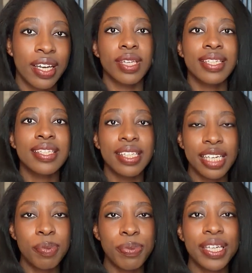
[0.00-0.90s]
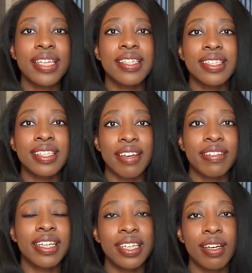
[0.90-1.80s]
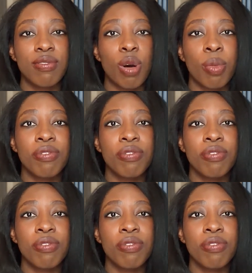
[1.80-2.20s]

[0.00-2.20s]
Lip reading: Sleep is definitely a form of